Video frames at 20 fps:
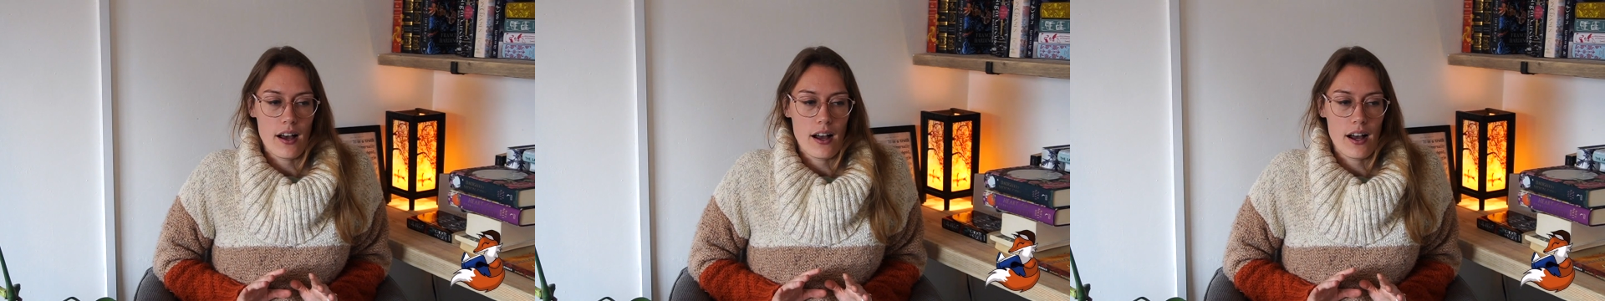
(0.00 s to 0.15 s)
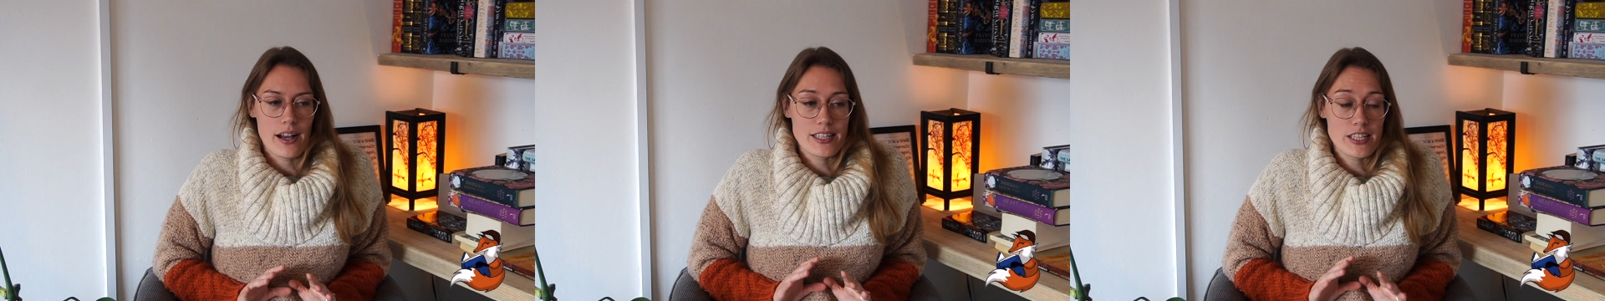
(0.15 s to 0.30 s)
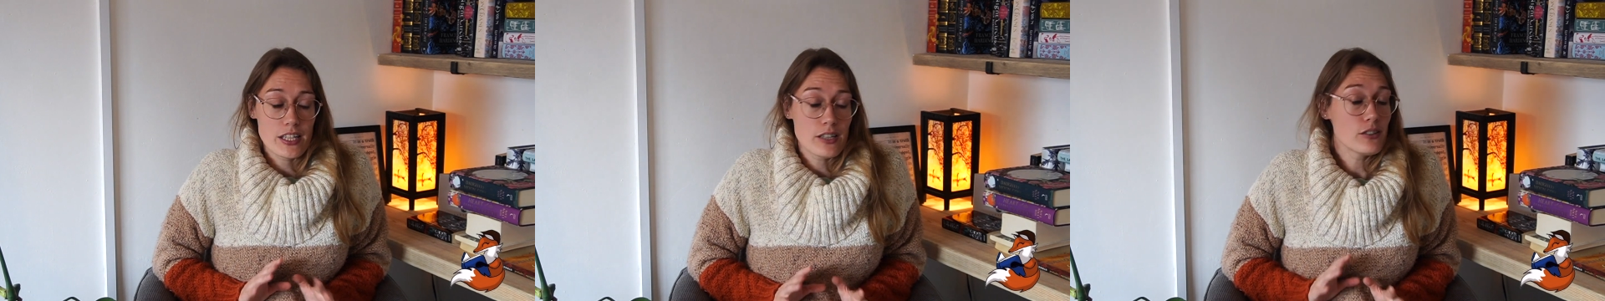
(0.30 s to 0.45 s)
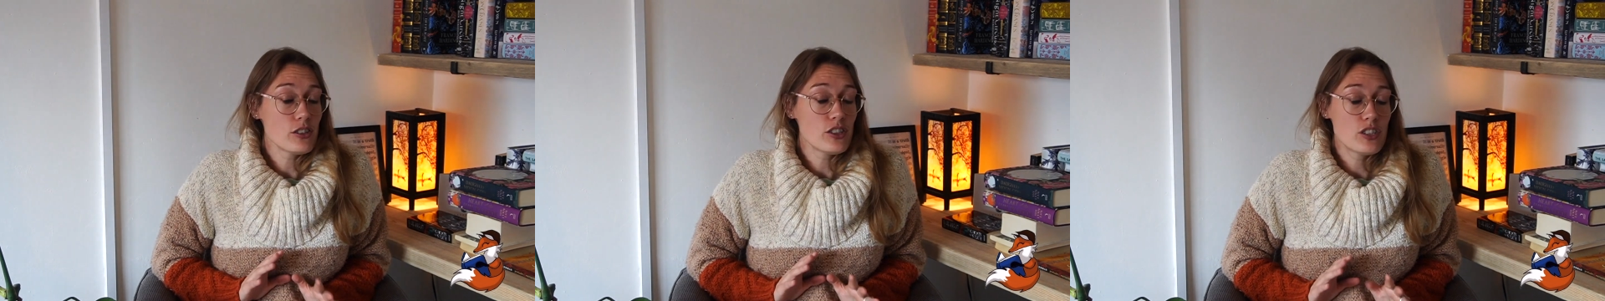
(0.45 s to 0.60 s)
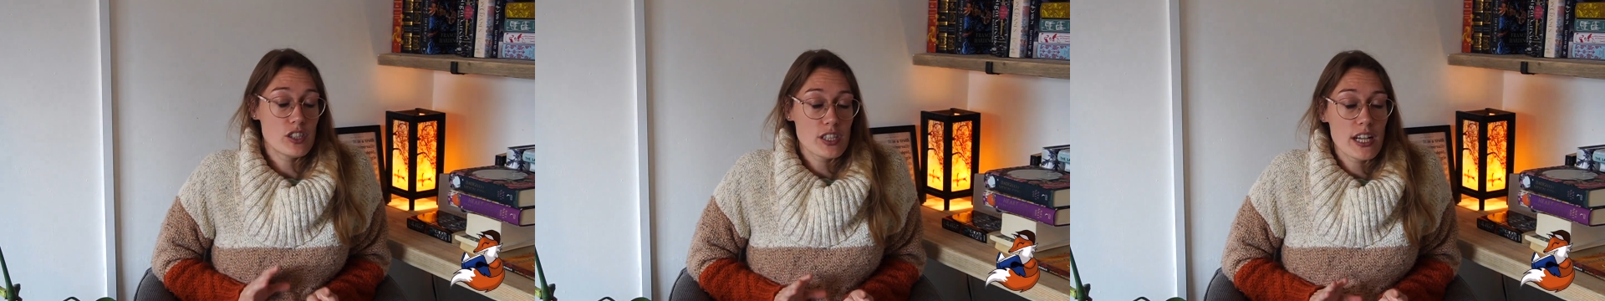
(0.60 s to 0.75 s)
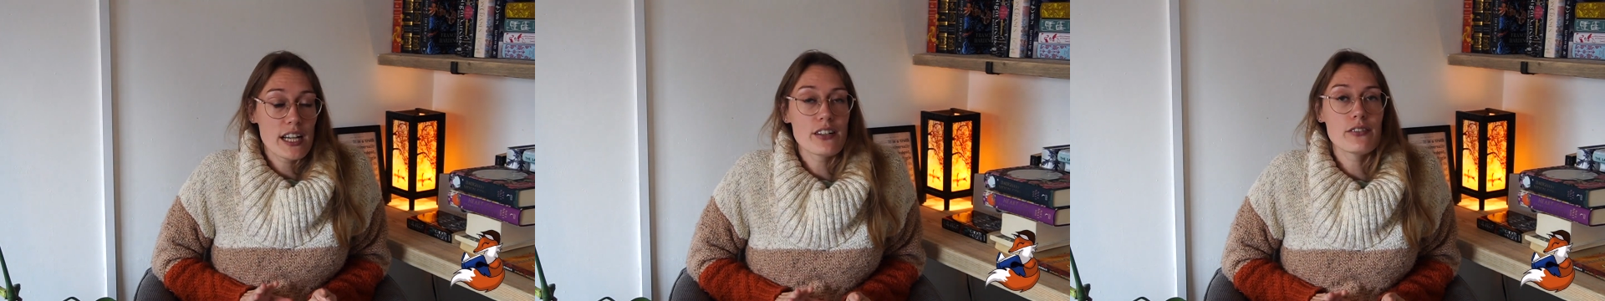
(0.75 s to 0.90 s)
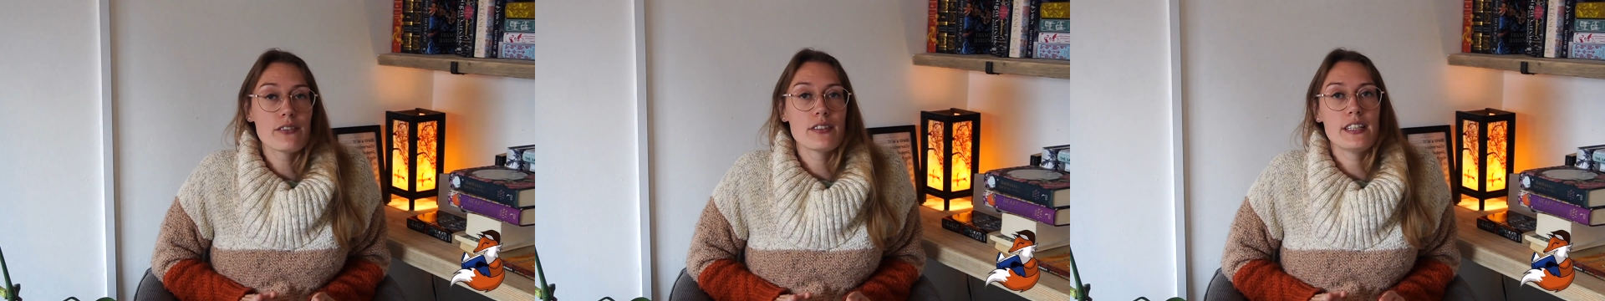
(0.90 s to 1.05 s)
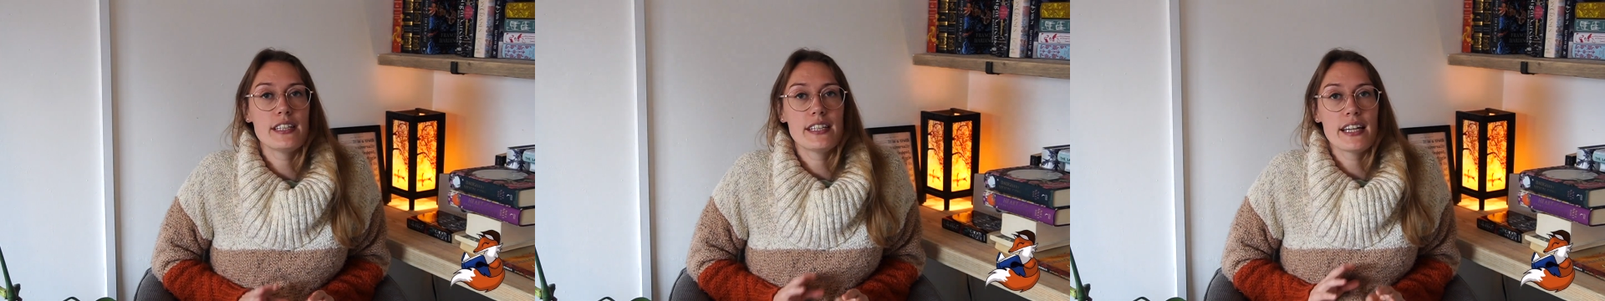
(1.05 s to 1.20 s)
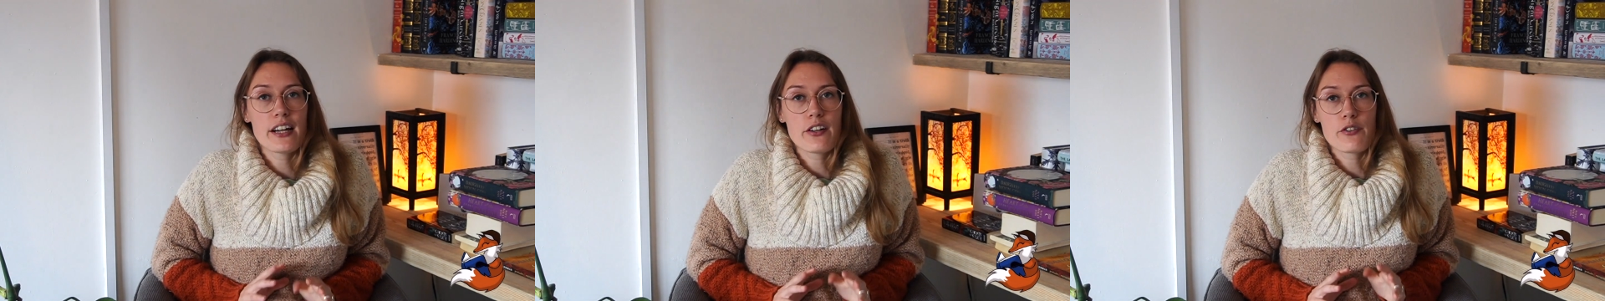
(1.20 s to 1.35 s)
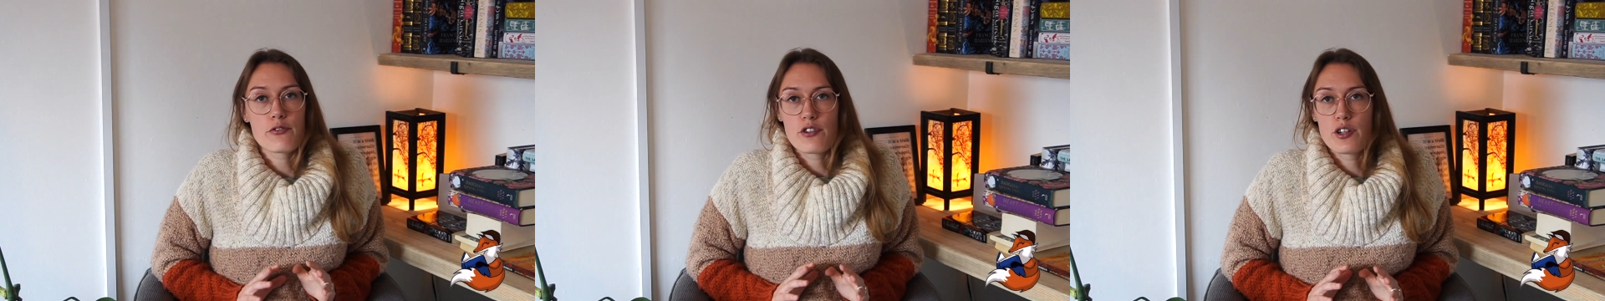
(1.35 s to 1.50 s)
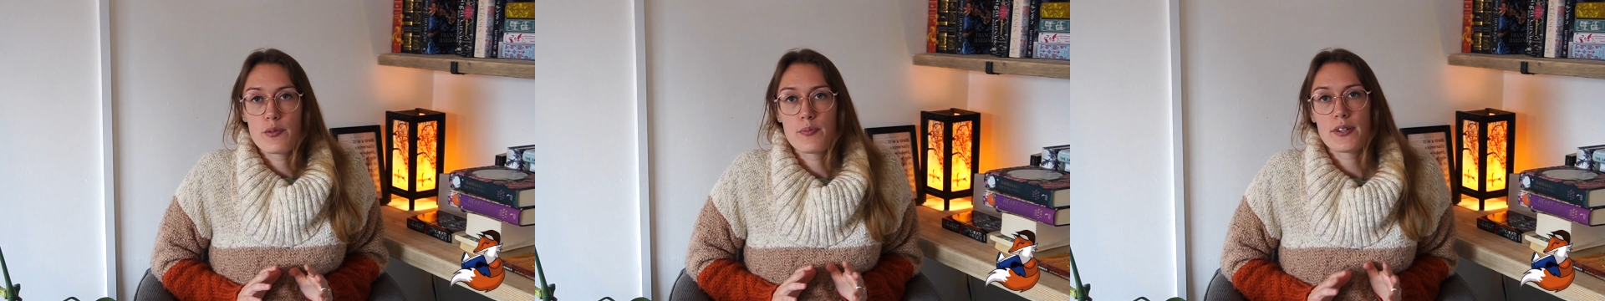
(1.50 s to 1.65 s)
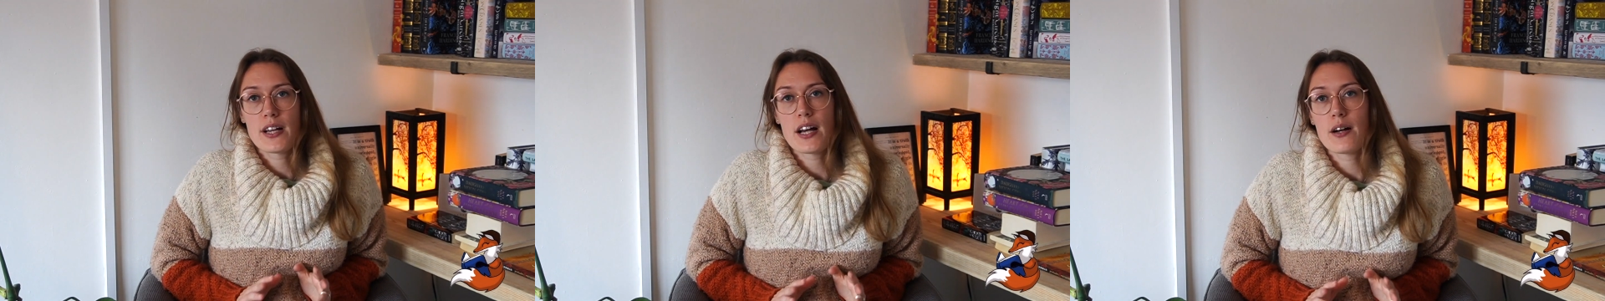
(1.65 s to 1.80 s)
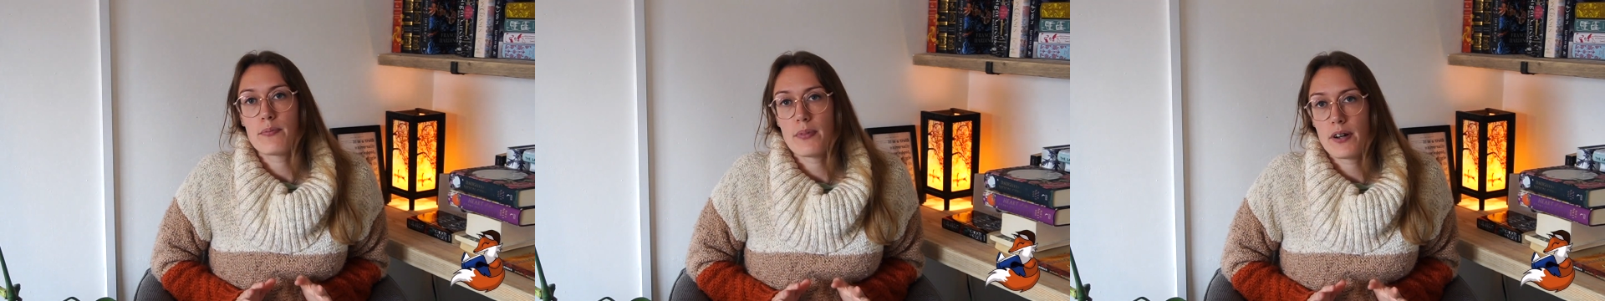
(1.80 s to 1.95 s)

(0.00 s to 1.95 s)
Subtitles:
I don't generally get creeped out